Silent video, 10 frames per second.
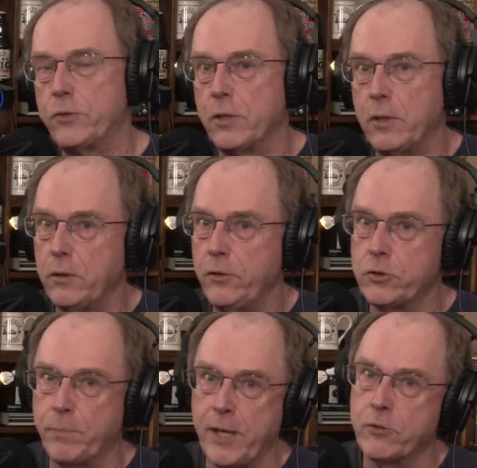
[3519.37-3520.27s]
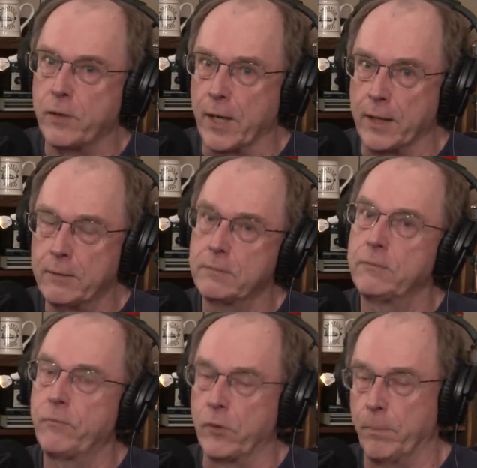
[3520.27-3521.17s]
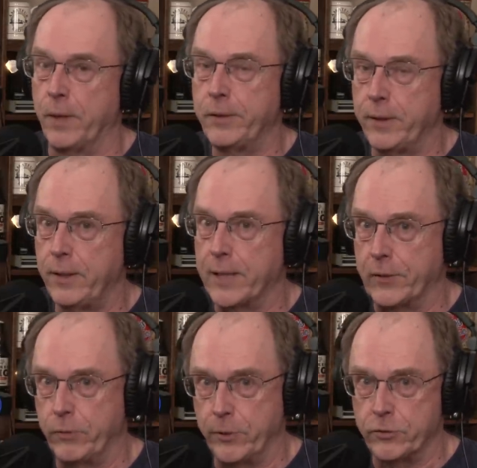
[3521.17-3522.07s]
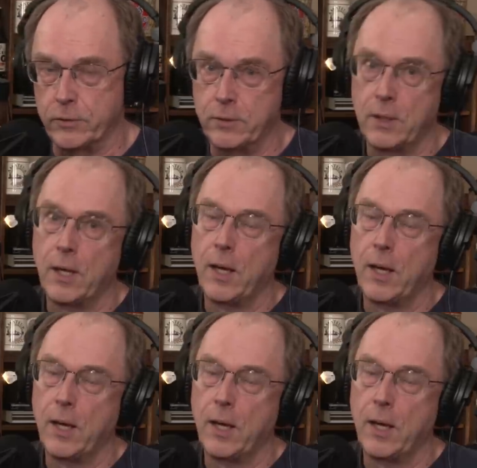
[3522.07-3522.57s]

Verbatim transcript: which includes Patreon for a monthly contribution